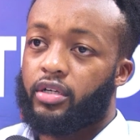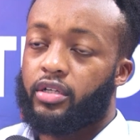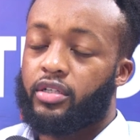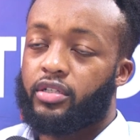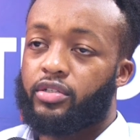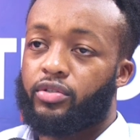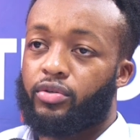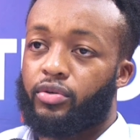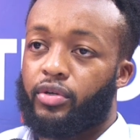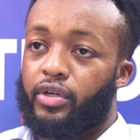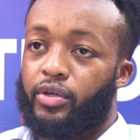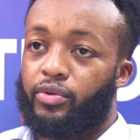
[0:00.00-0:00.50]

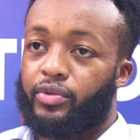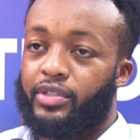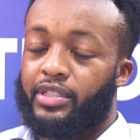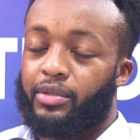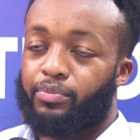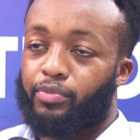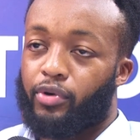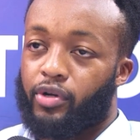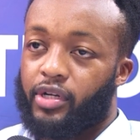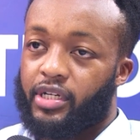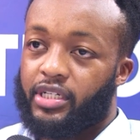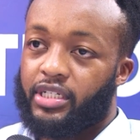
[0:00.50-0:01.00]
So he was a
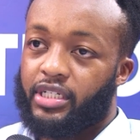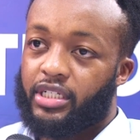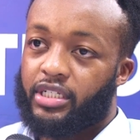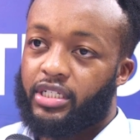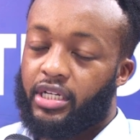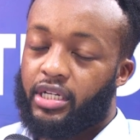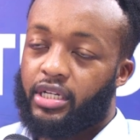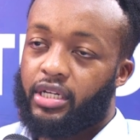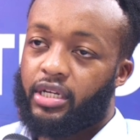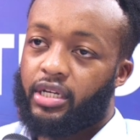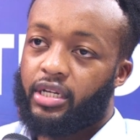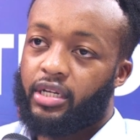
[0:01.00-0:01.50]

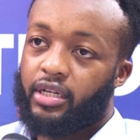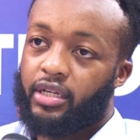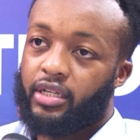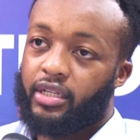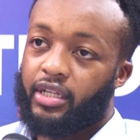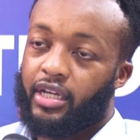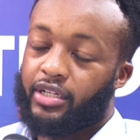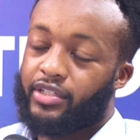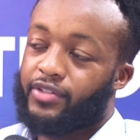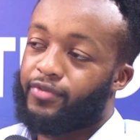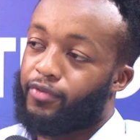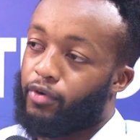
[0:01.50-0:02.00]
politician.
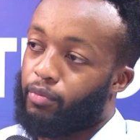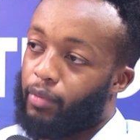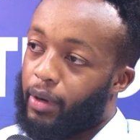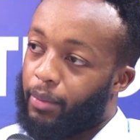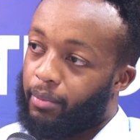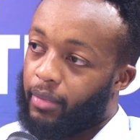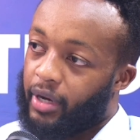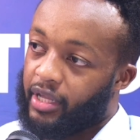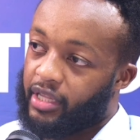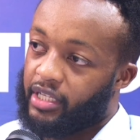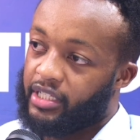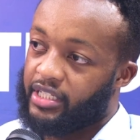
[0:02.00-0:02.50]
That's from my
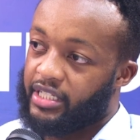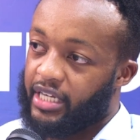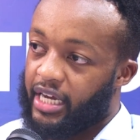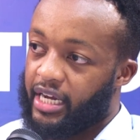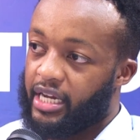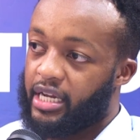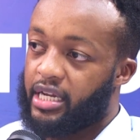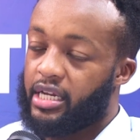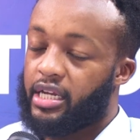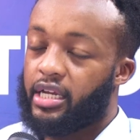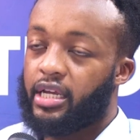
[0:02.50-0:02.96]
mother's side.